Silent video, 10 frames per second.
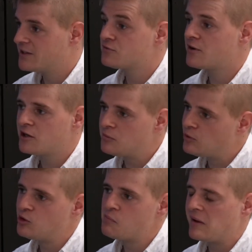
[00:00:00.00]
that's
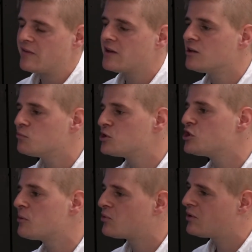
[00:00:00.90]
variable depending on which
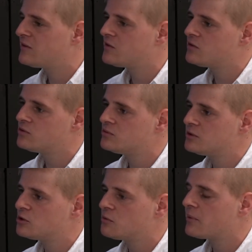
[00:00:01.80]
operator
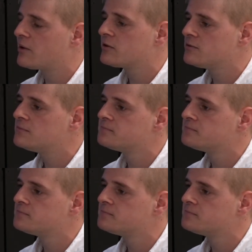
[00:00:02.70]
you compare it to.